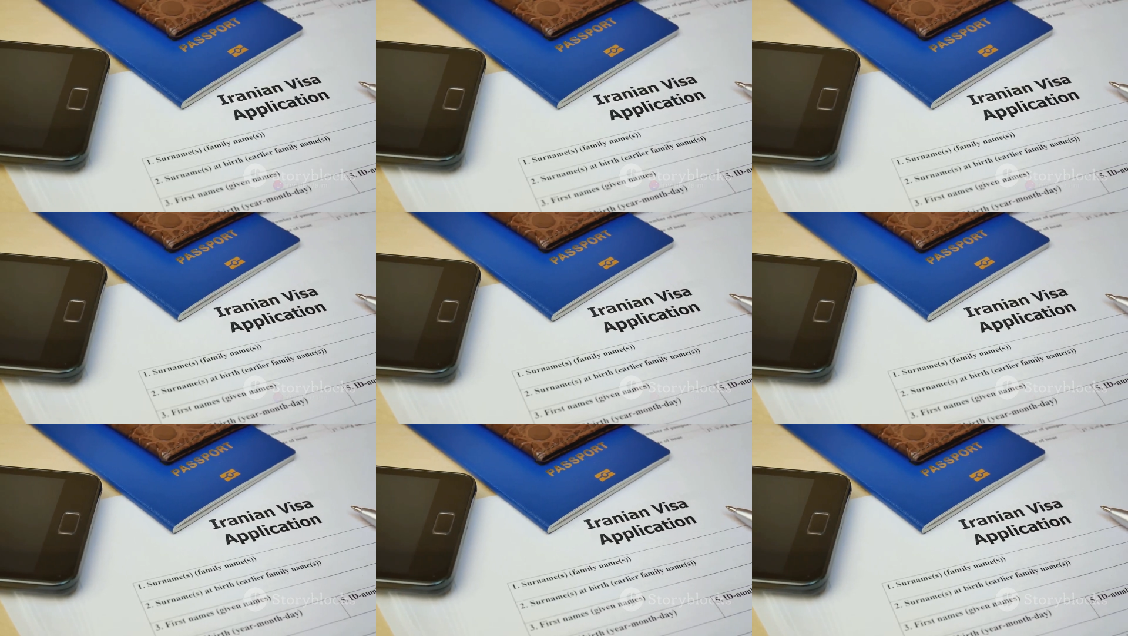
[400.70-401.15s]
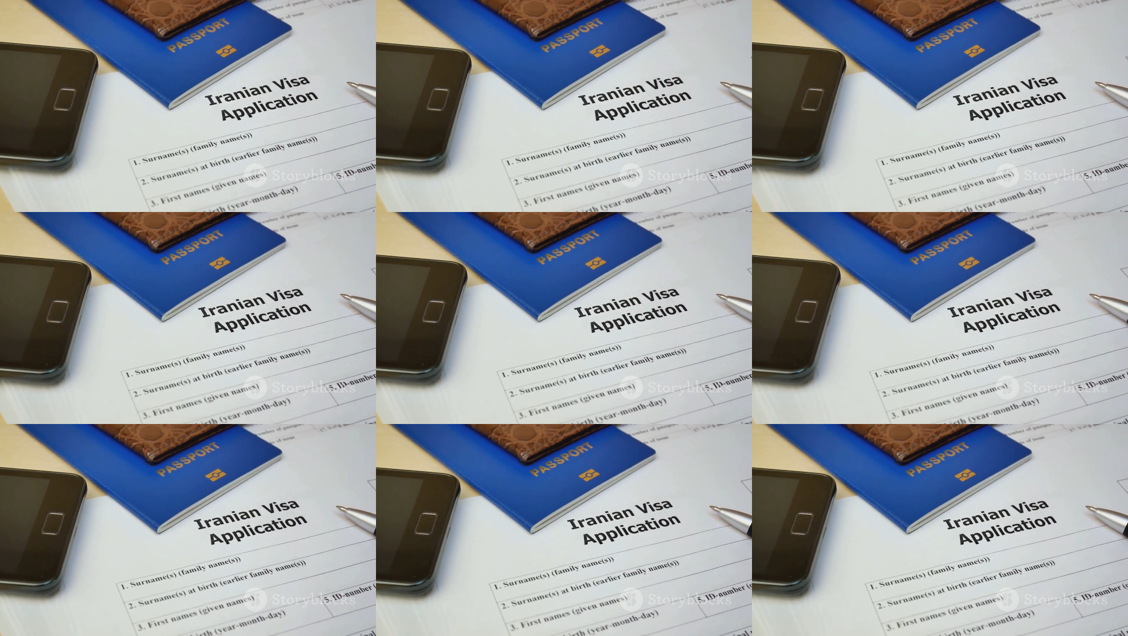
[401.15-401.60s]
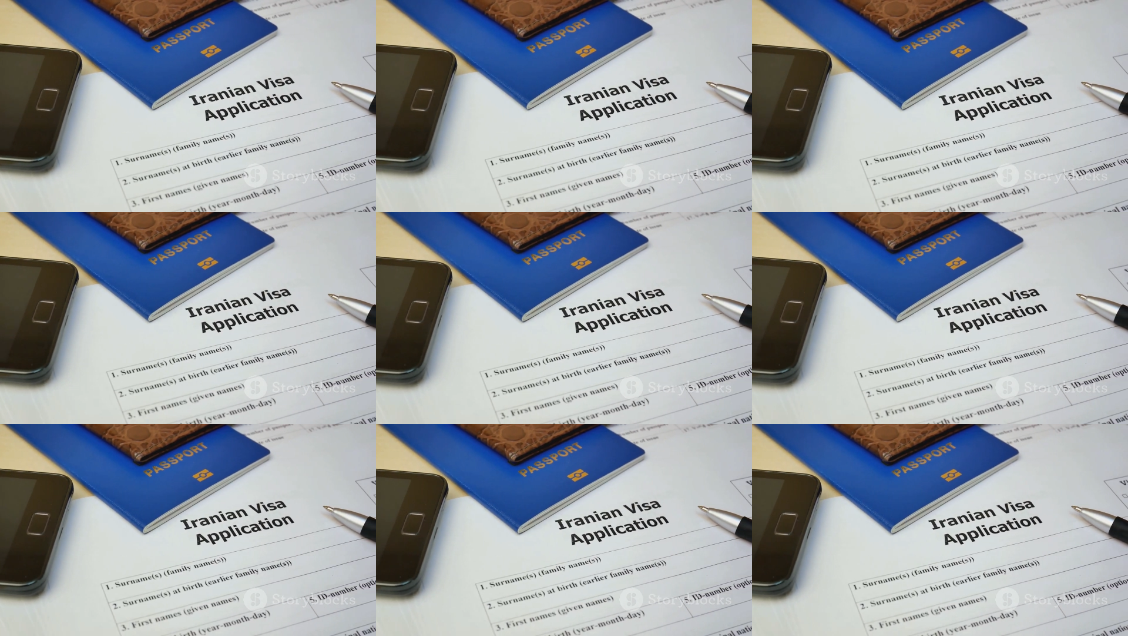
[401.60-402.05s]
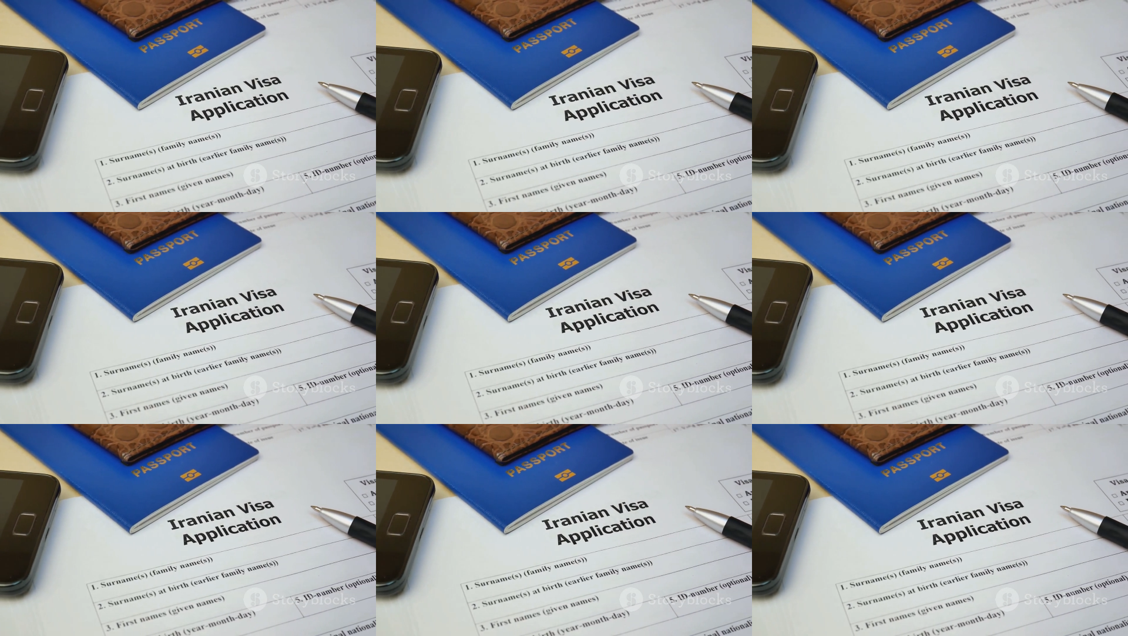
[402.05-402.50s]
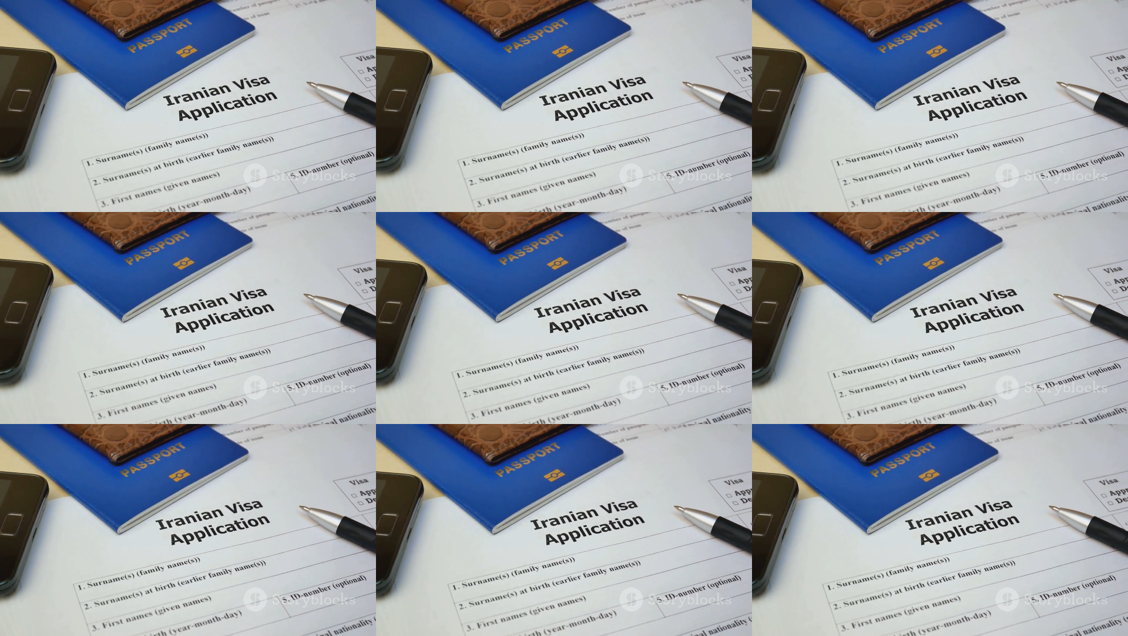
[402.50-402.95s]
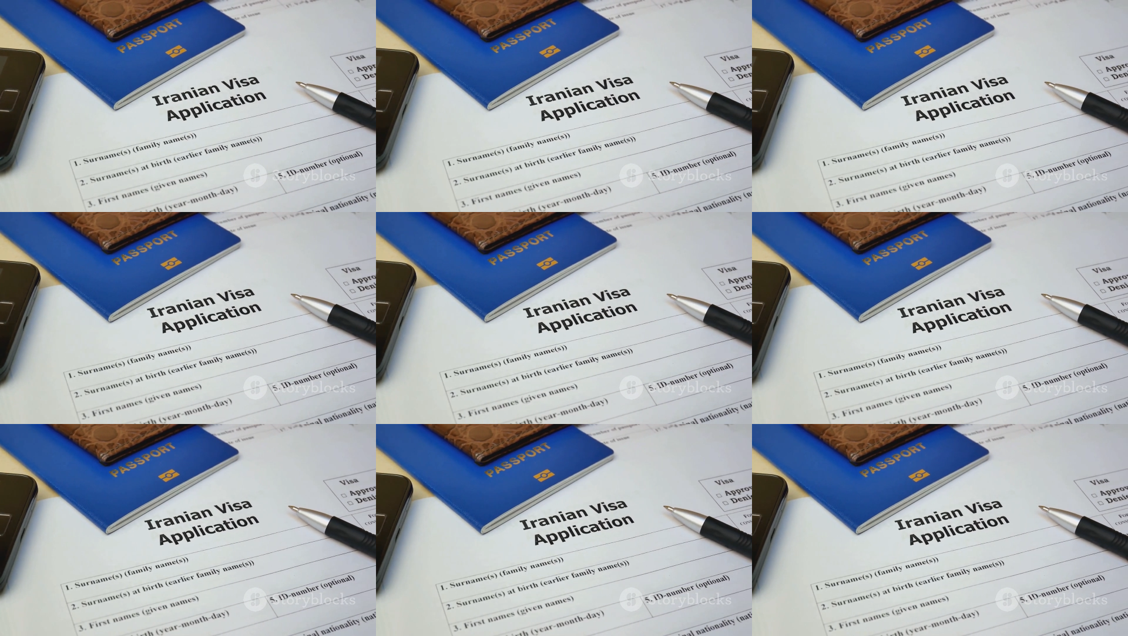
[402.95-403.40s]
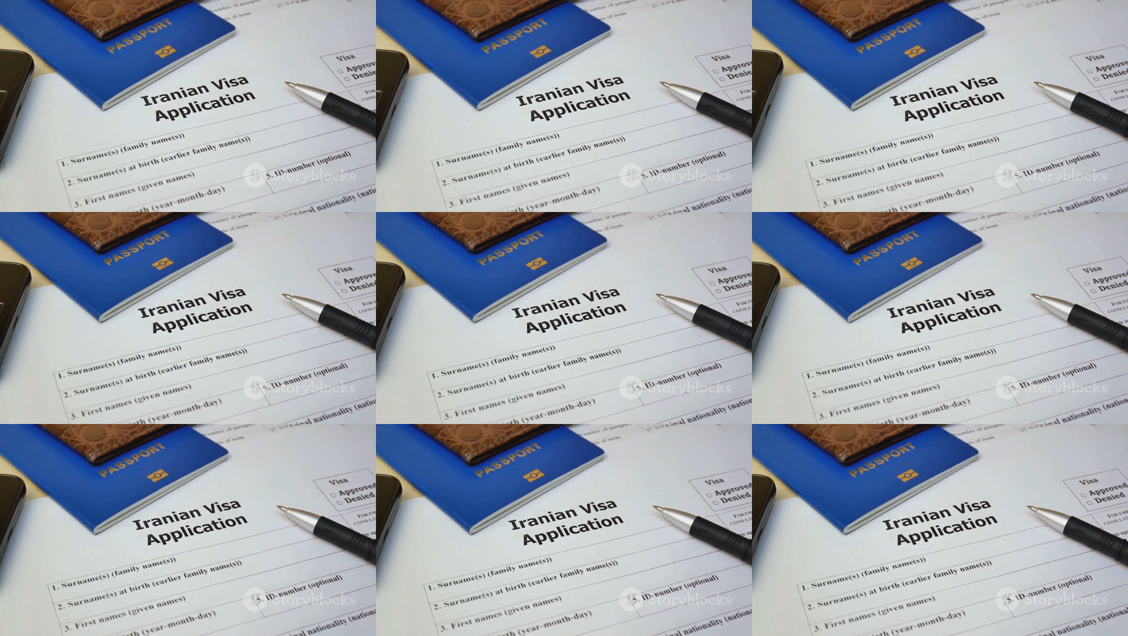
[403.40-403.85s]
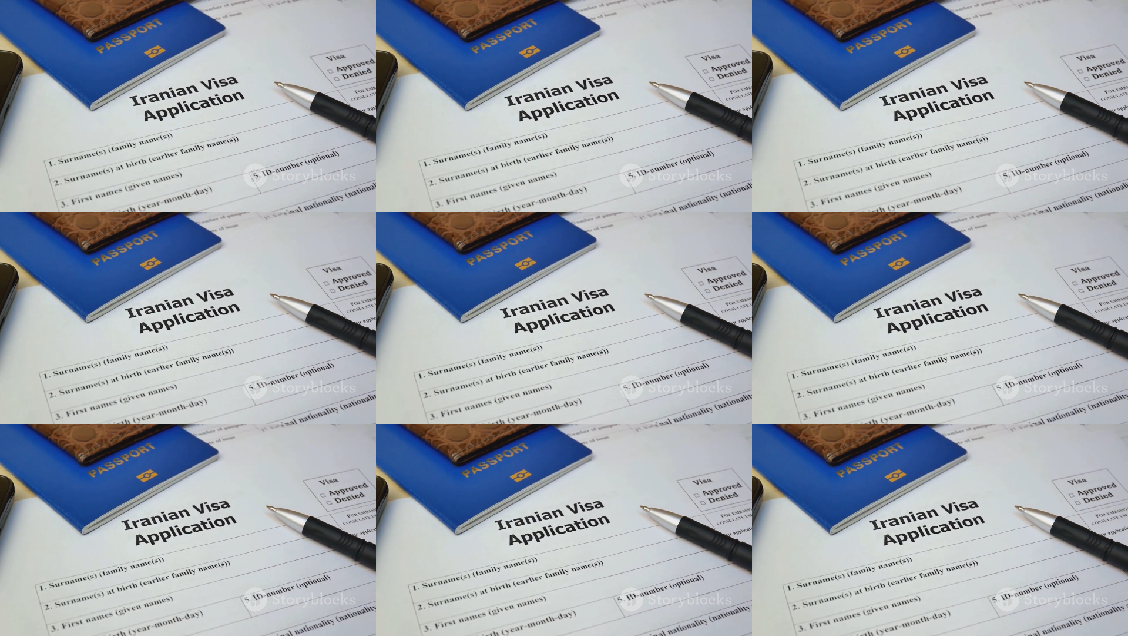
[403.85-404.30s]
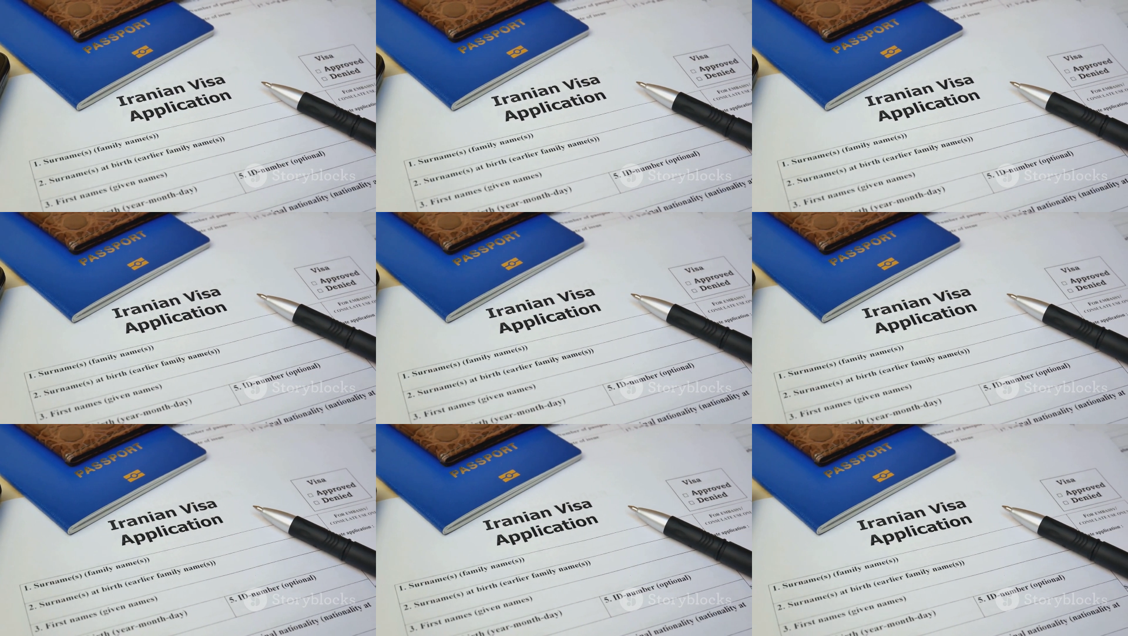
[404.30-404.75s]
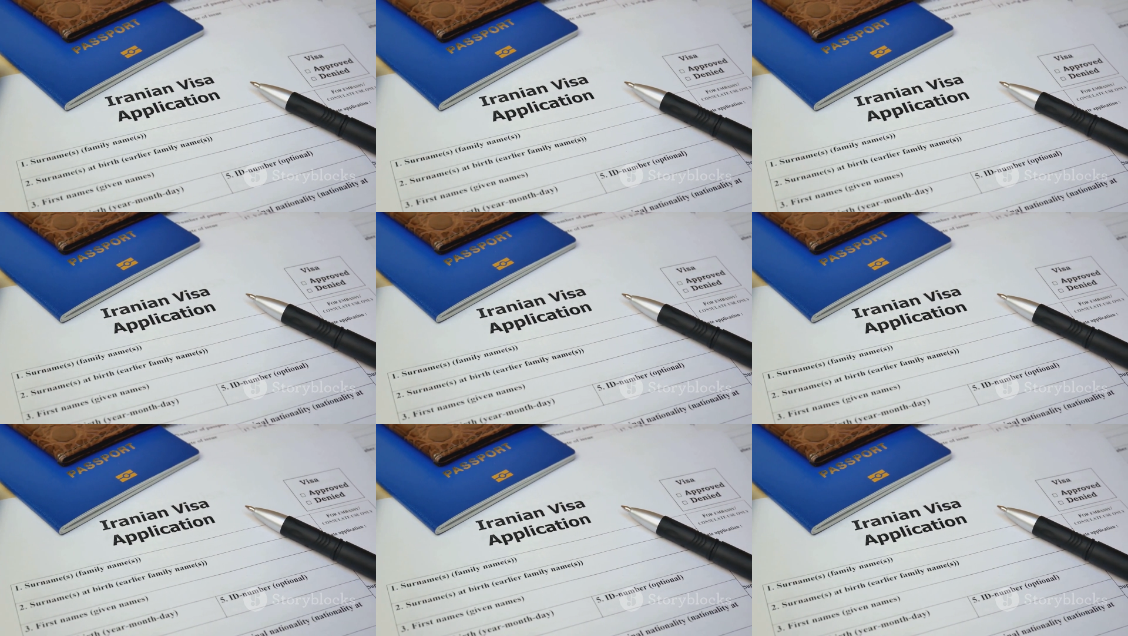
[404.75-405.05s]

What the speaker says: (no speaker visible)